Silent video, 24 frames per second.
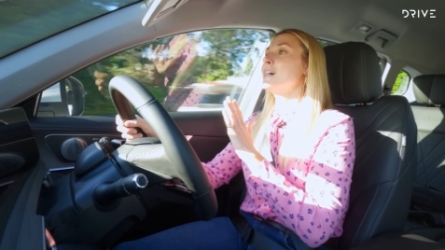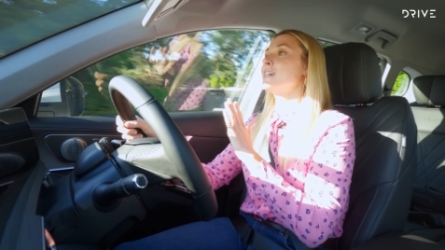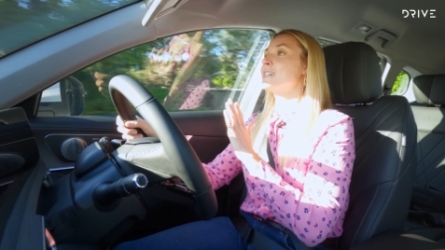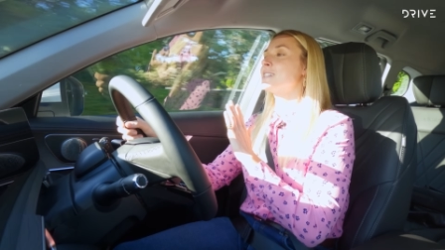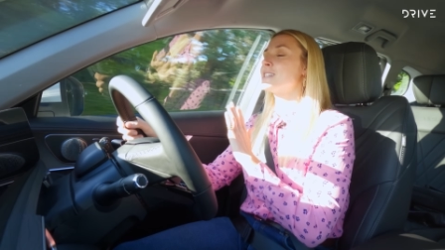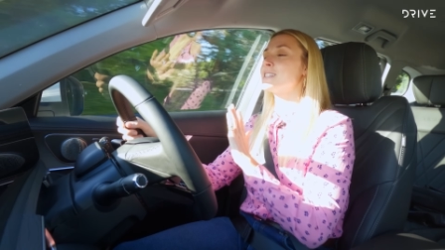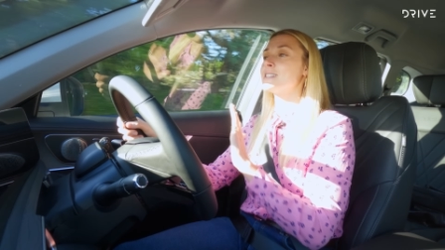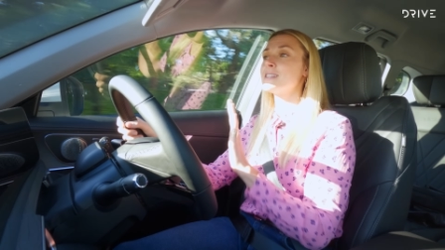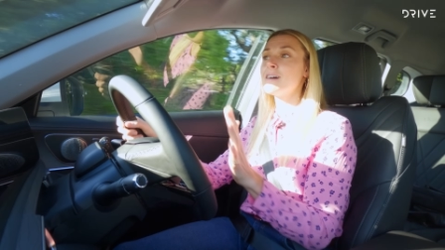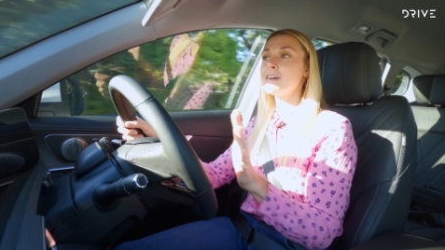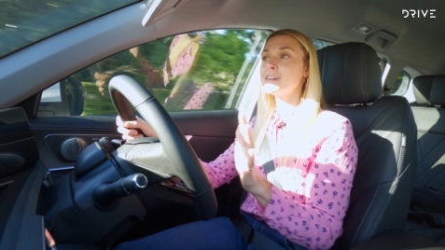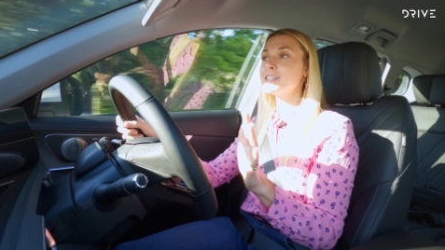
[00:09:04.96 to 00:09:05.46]

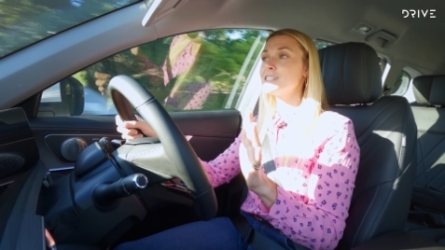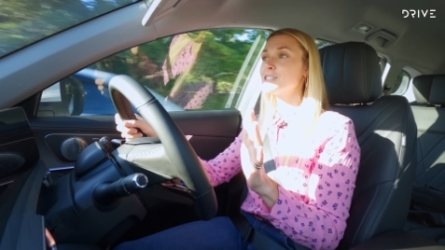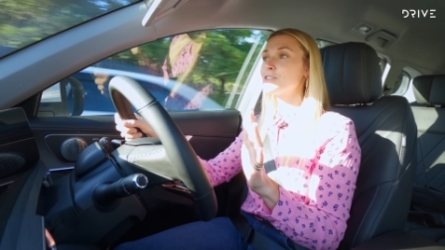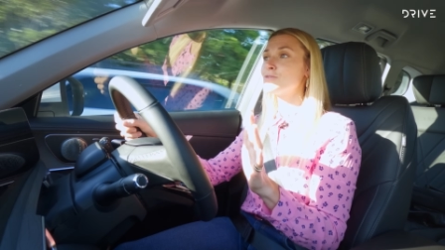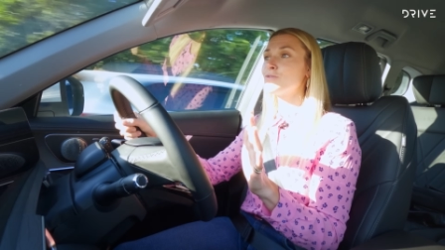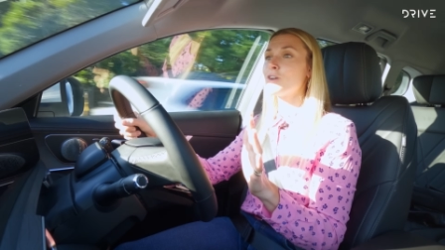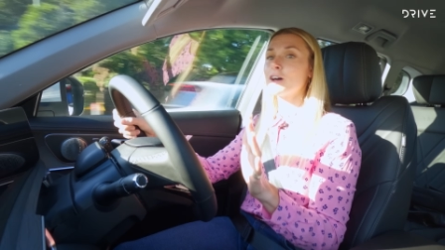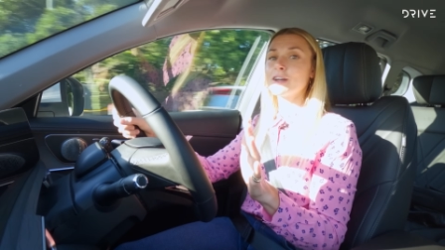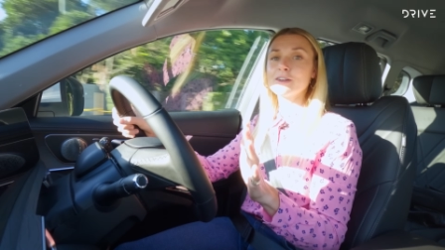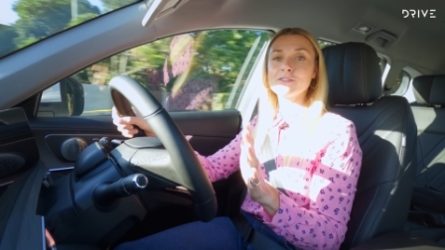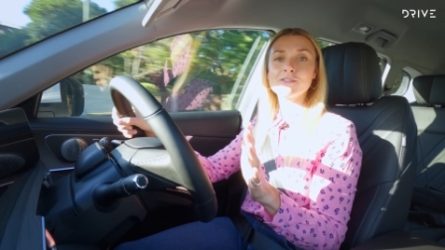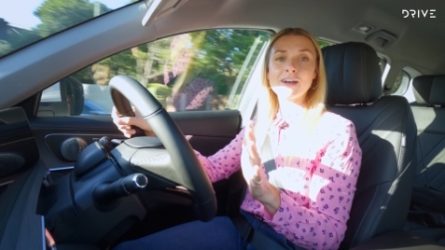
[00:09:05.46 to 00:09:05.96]
designed to
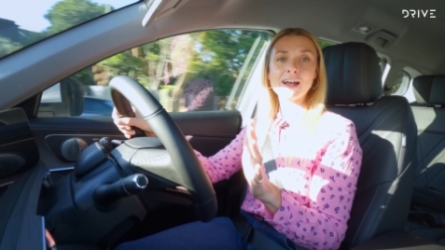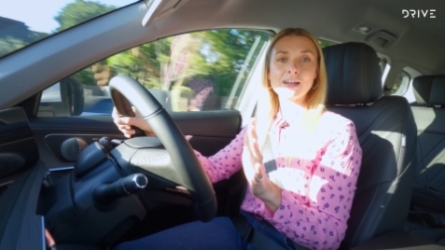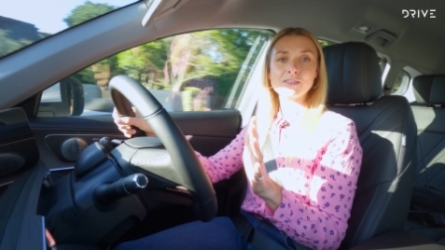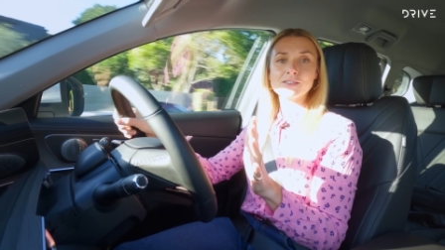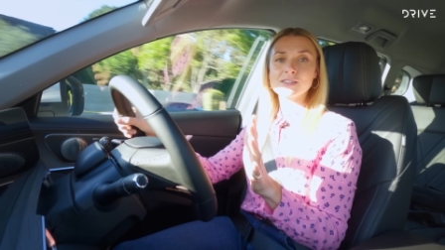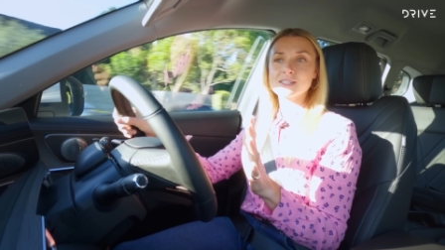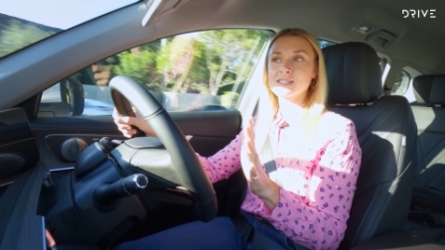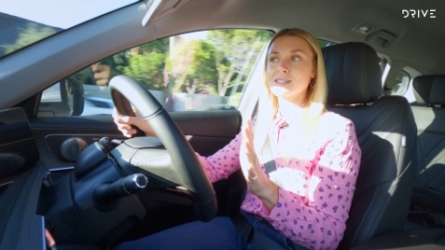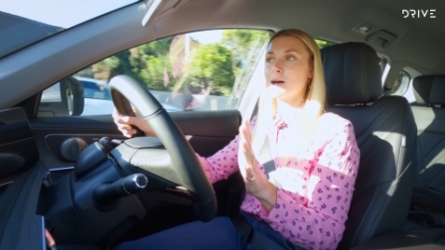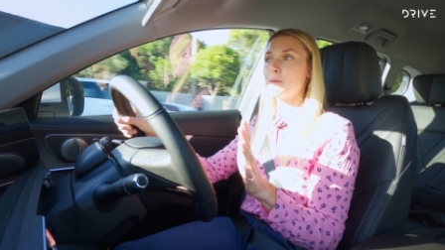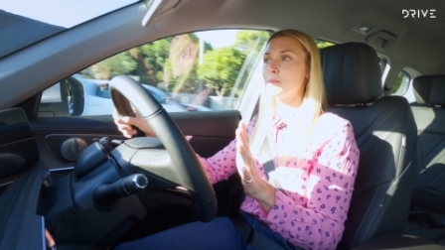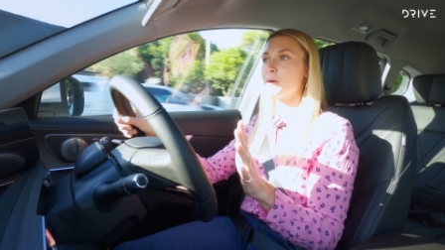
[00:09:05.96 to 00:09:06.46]
run around the
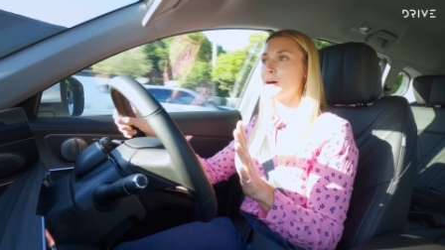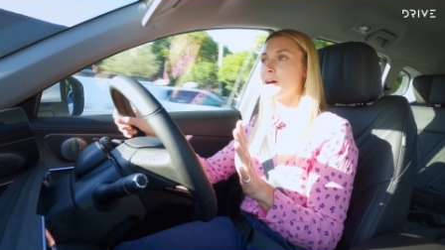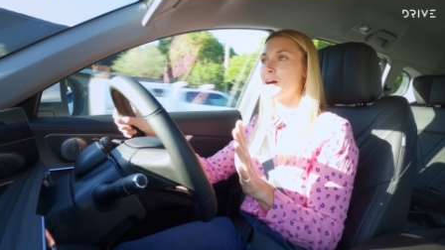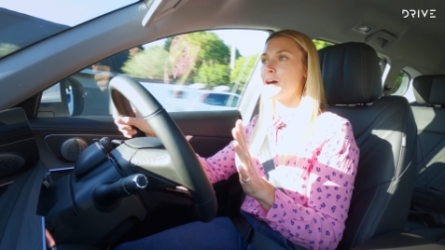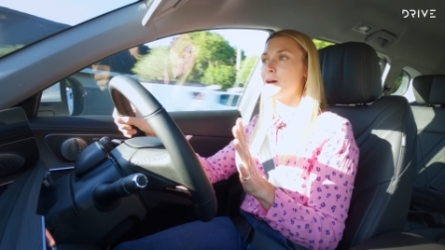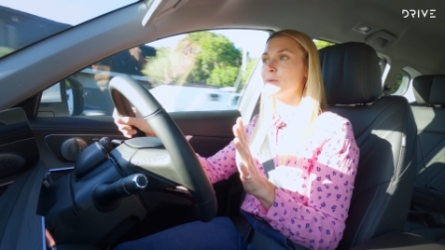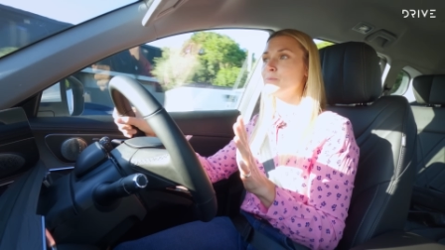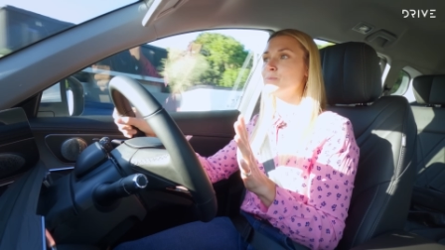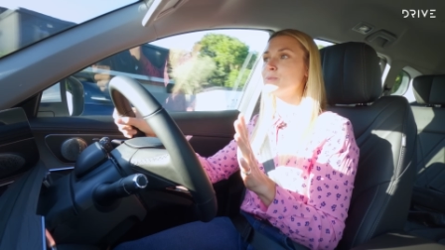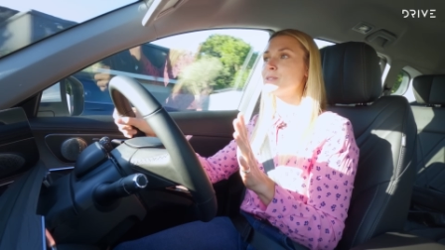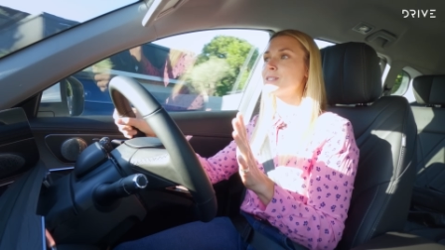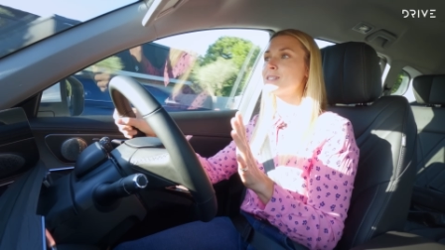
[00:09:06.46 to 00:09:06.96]

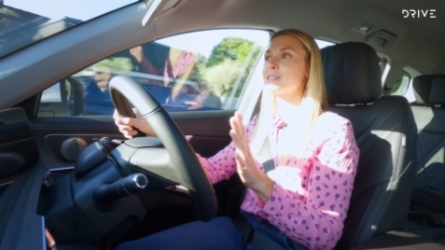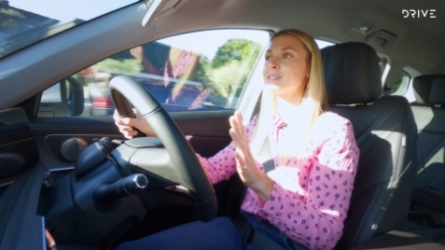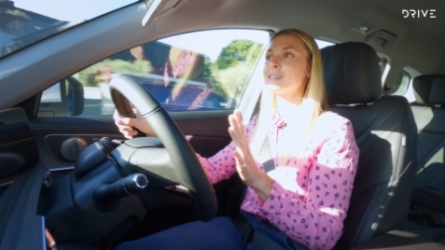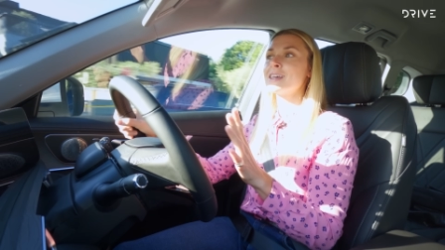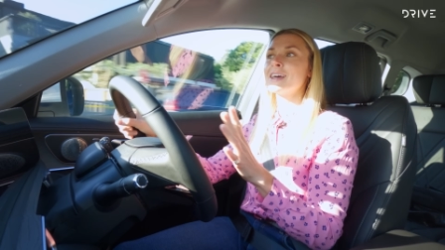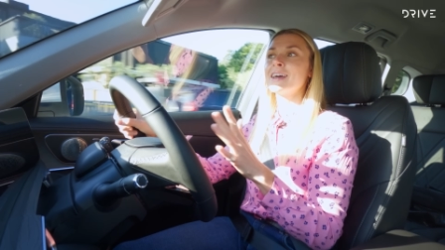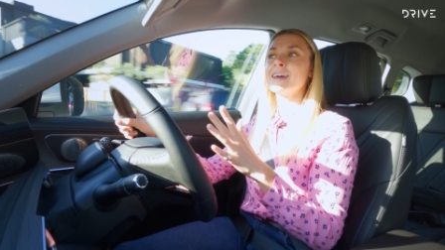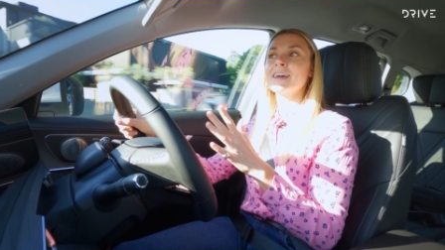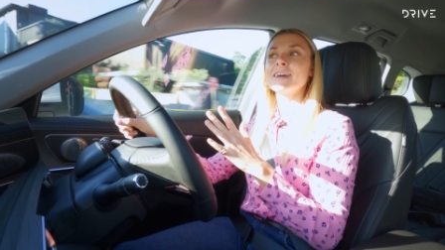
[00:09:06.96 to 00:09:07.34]
suburbs.